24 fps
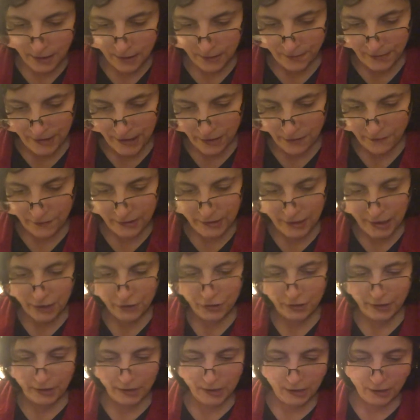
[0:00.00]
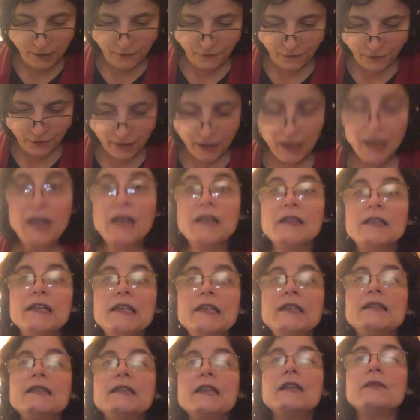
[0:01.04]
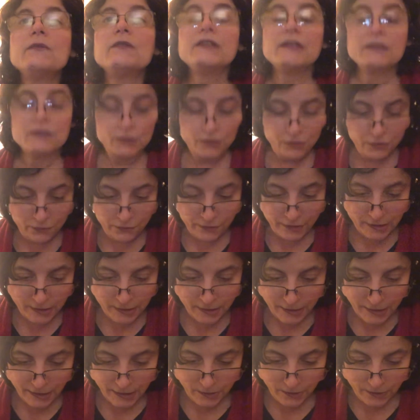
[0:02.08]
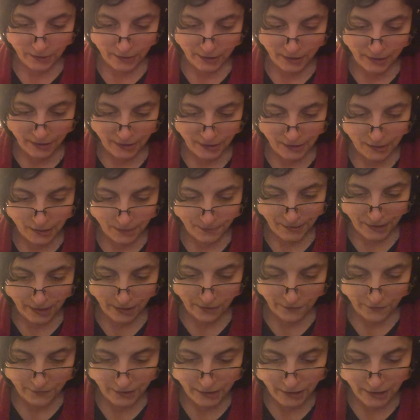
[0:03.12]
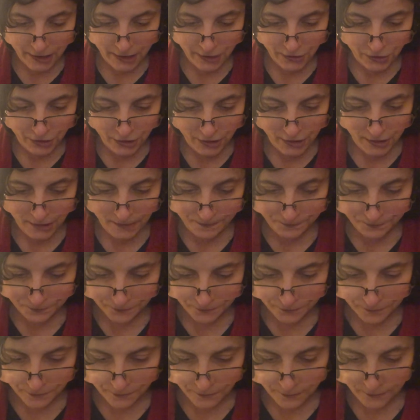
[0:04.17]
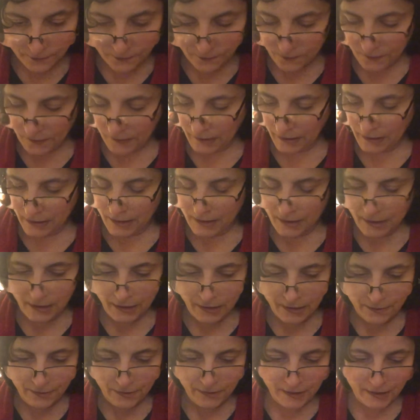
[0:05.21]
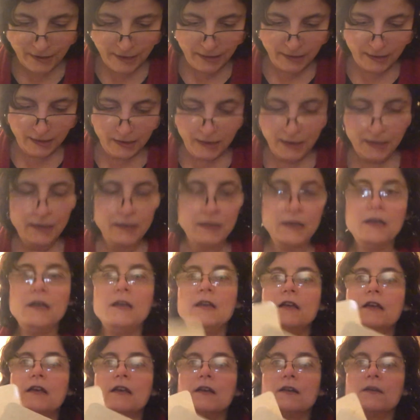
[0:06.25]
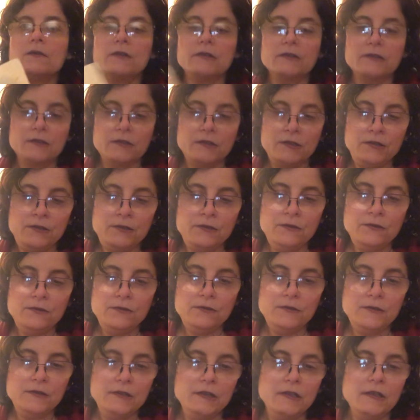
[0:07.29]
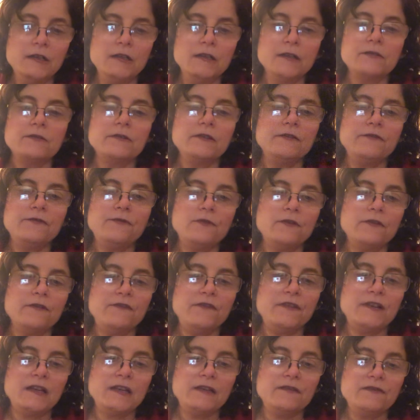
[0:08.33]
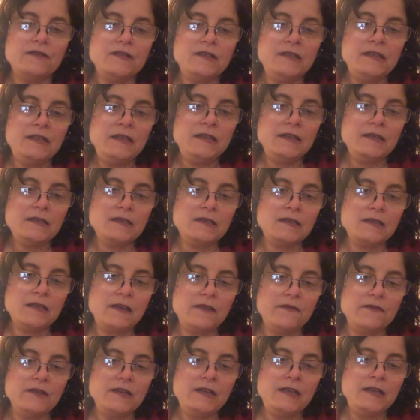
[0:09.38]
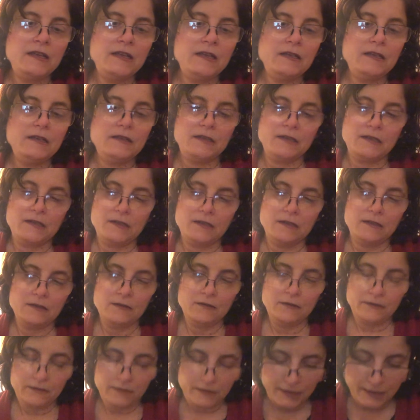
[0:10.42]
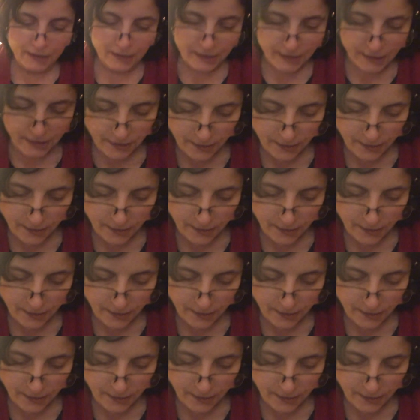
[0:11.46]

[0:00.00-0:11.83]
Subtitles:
Power of Intention. This is for Colleen and anyone else who resonates with this. Power of Intention. Let's see, number 19. 1, 2, 3, 4, 5, 6, 7, 8. No, that's not.